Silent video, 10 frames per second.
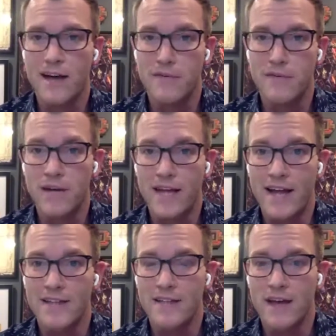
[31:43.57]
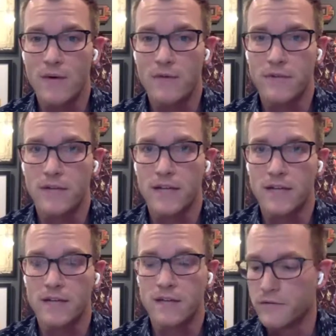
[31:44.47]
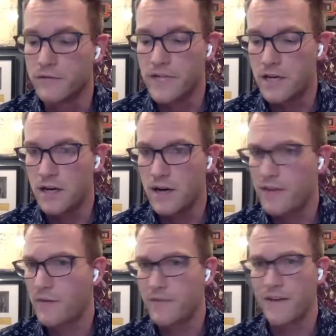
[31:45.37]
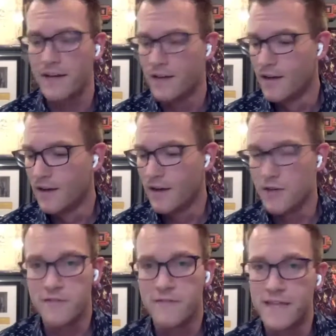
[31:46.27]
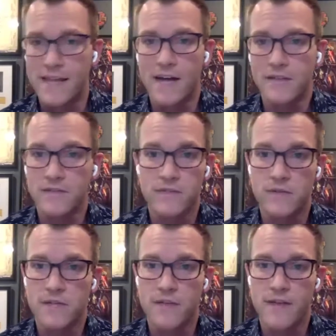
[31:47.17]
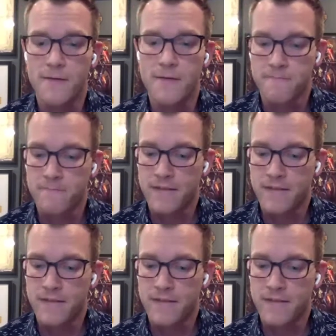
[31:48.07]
I've been running ads on that one for like a little over a year. I think we've got 150,000 views on that.